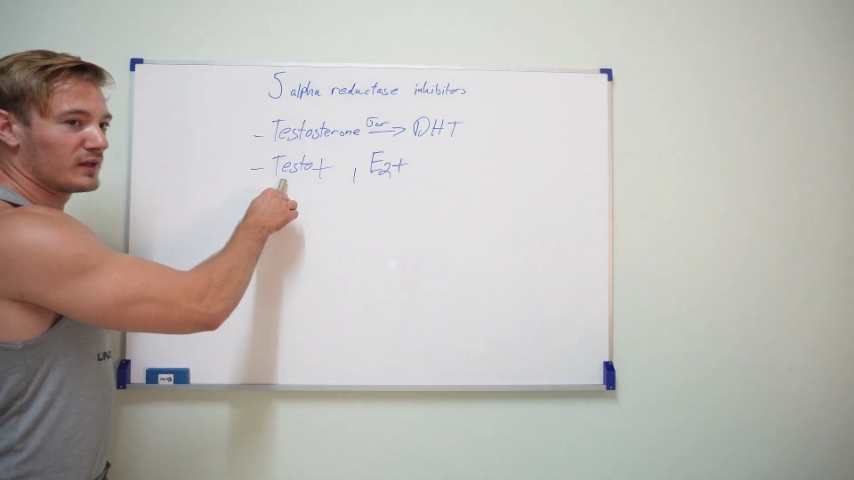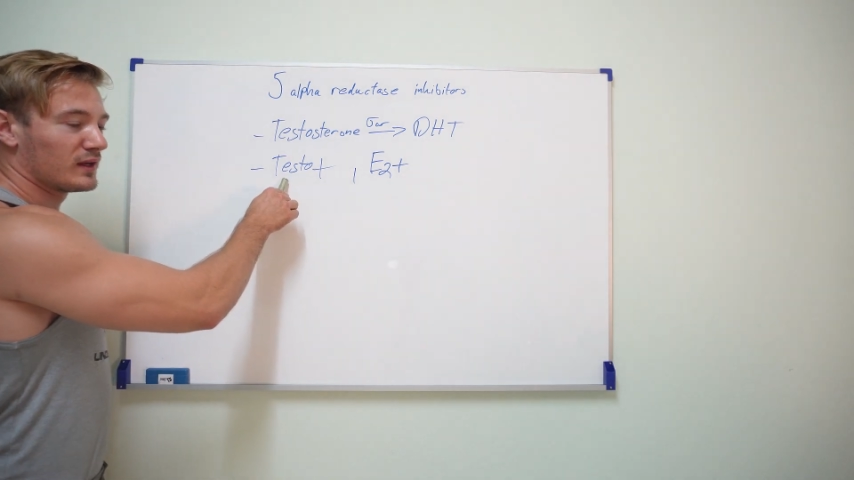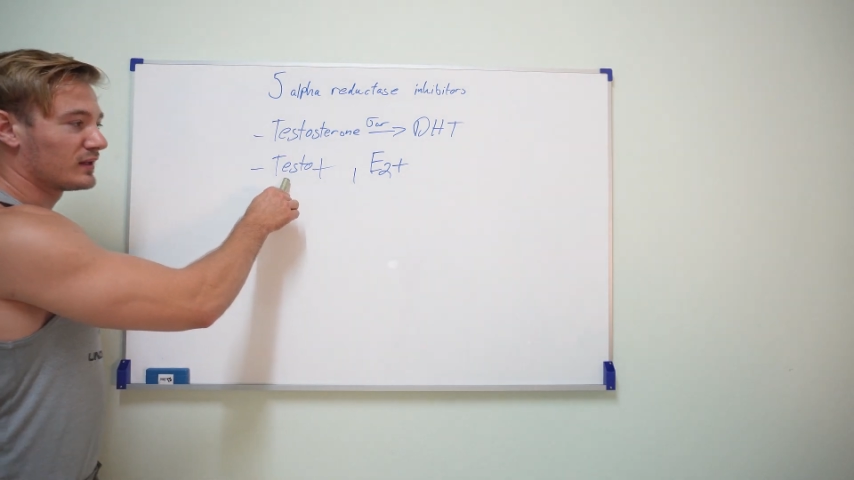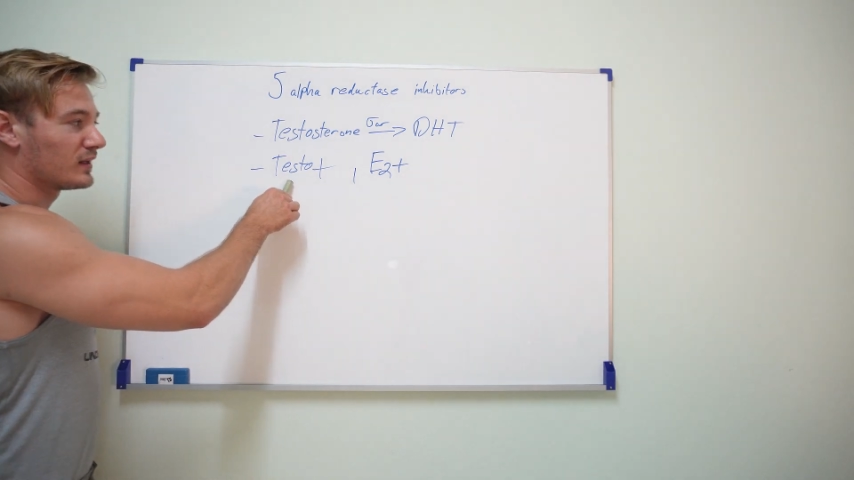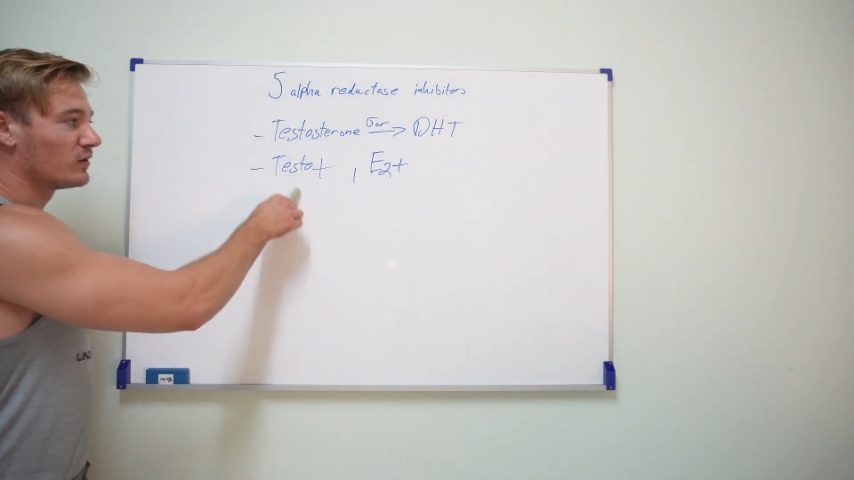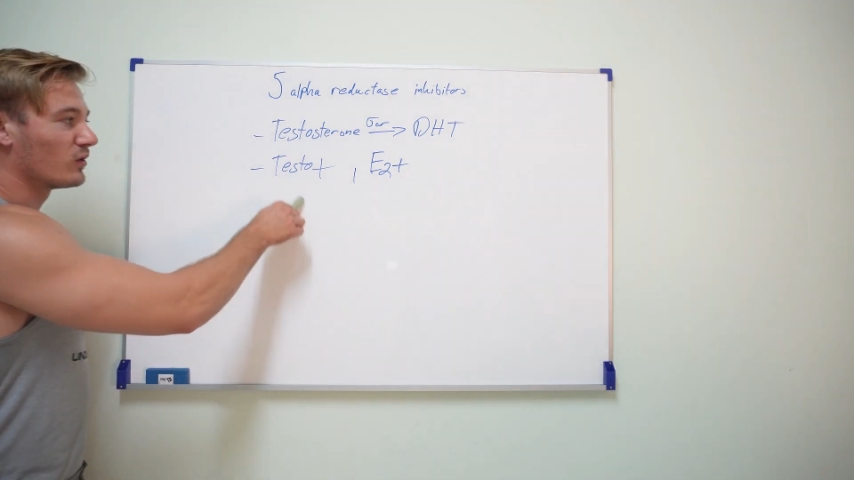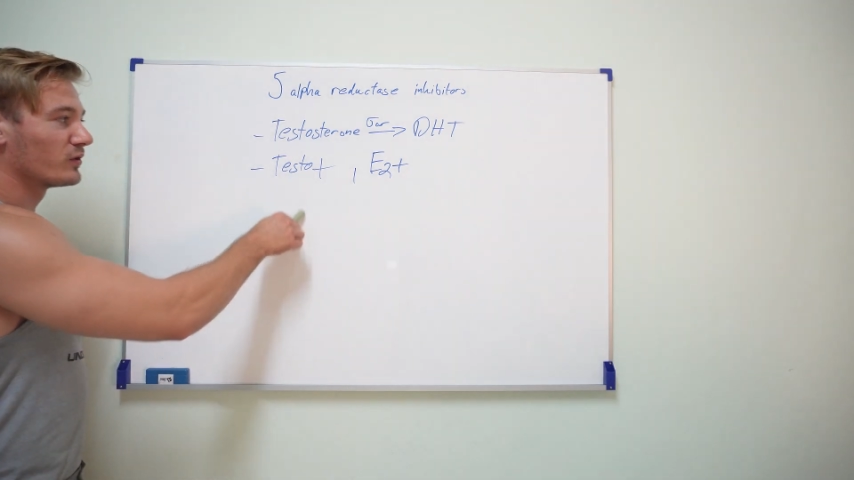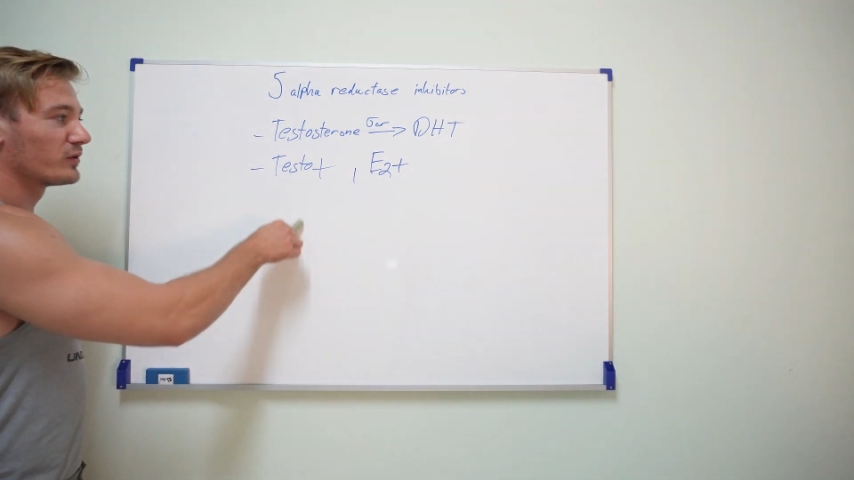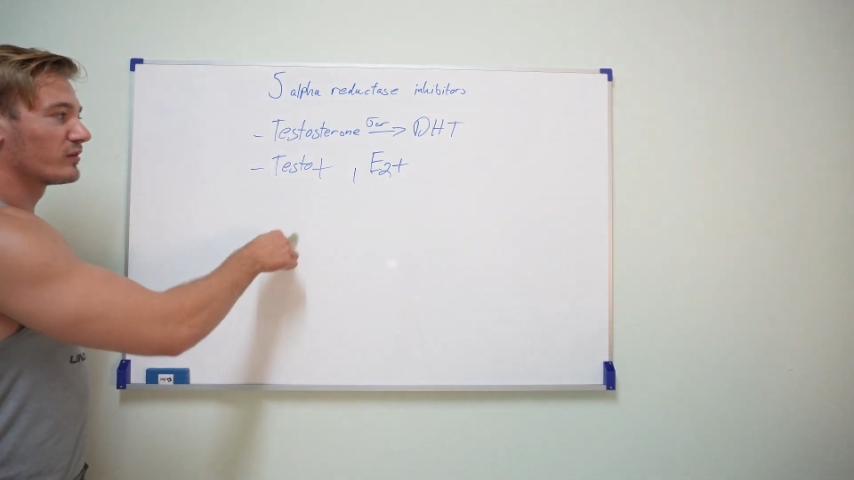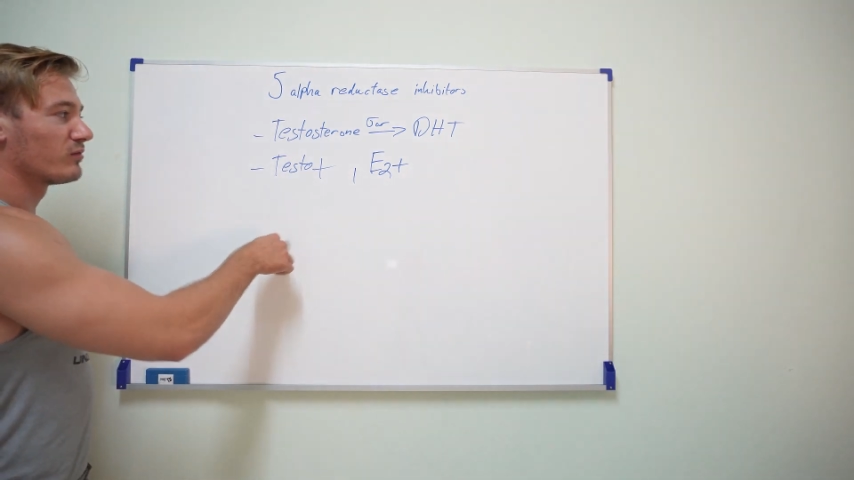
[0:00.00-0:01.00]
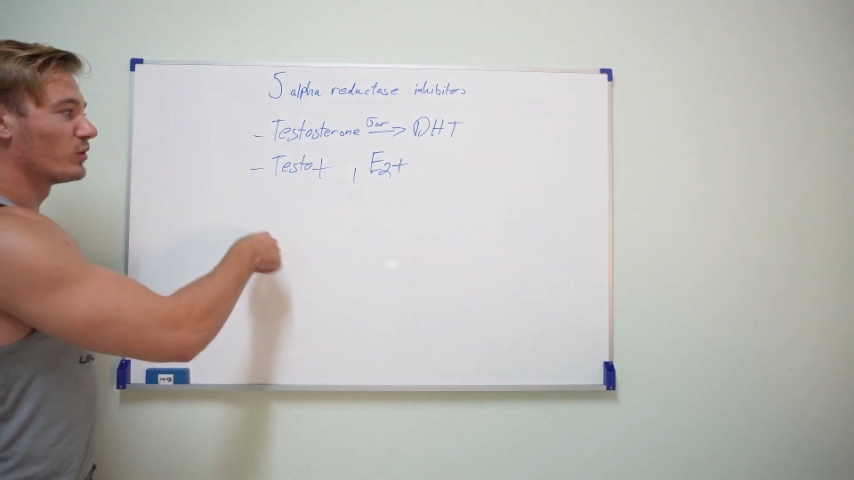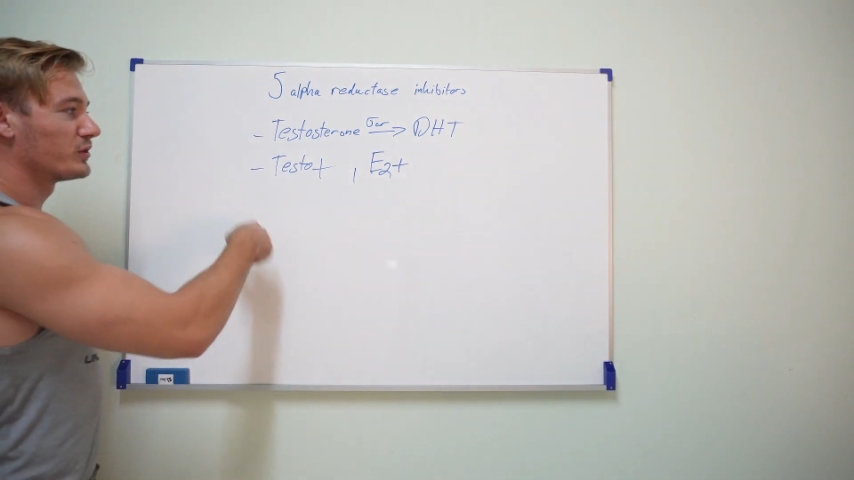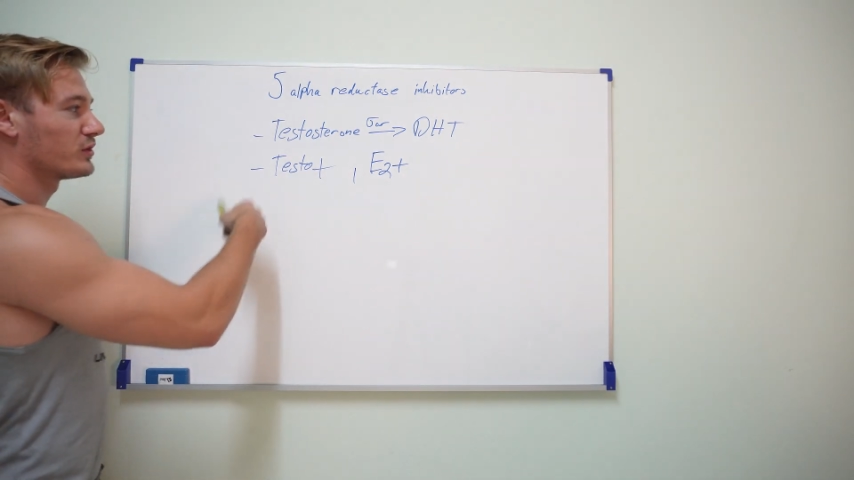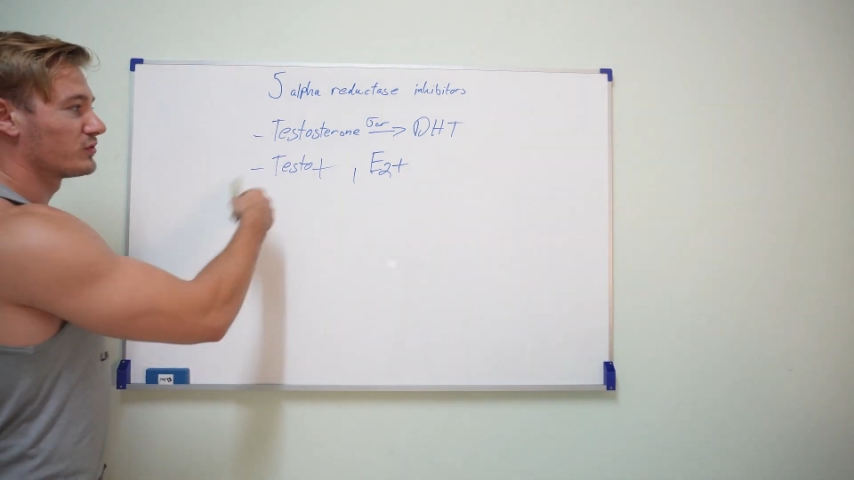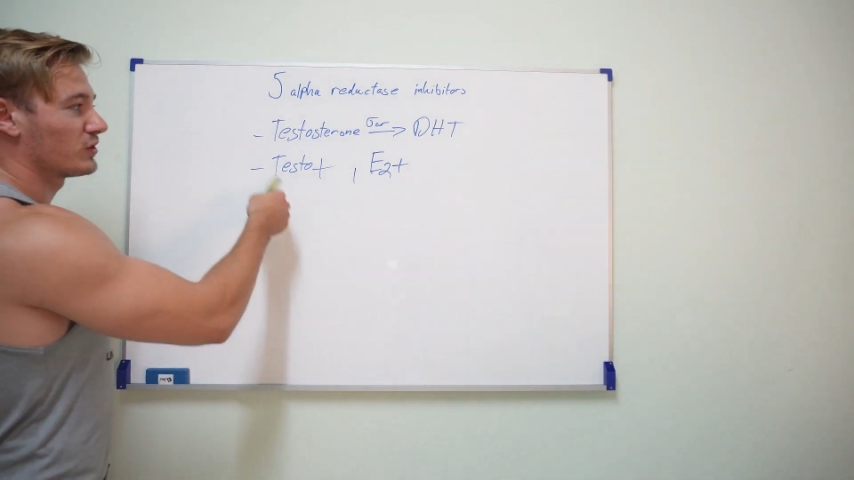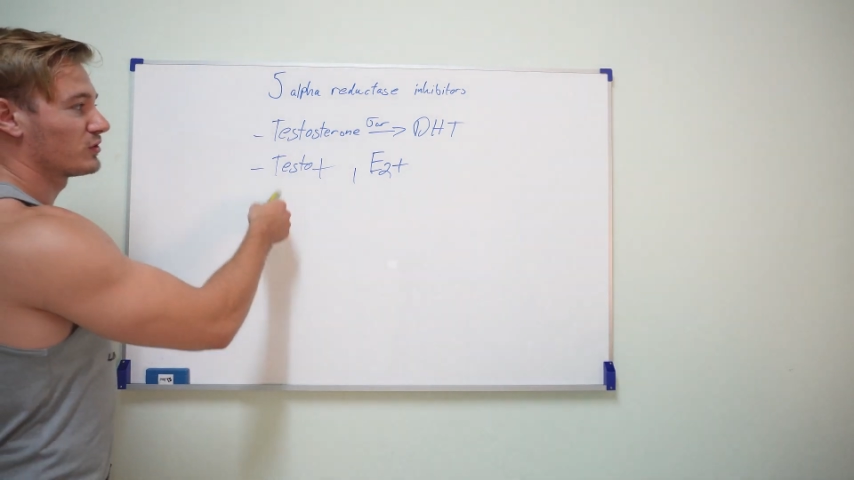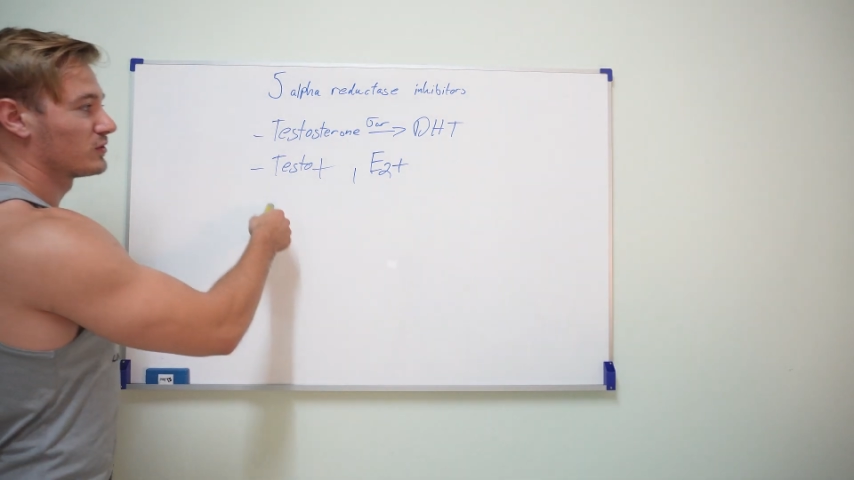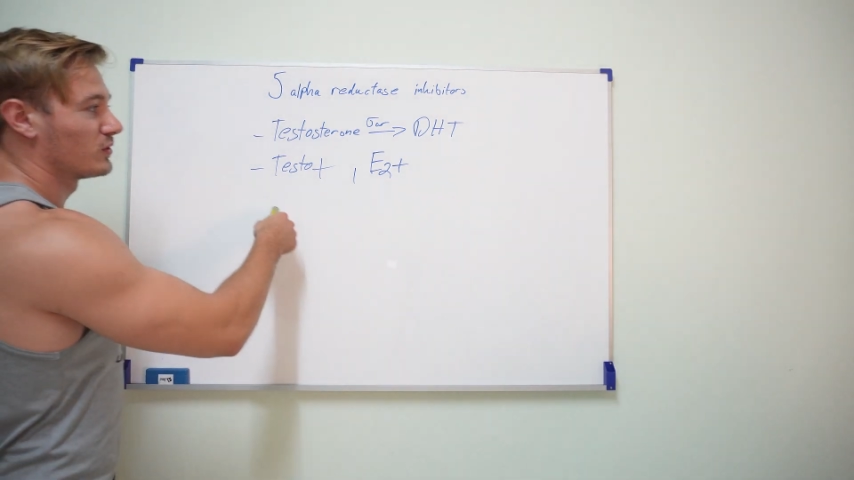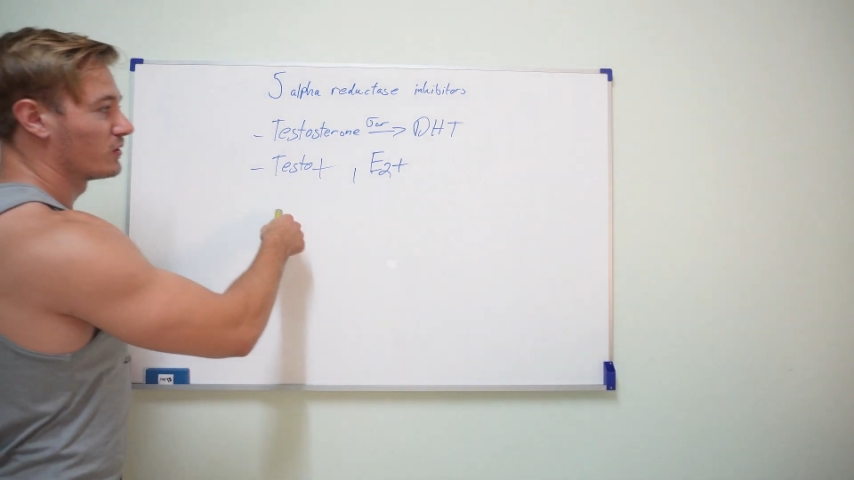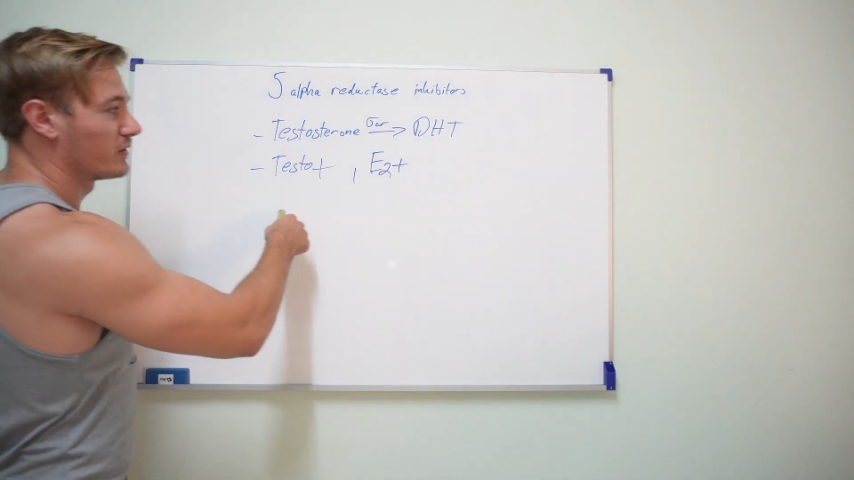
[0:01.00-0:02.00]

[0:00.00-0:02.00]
and then you also have more testosterone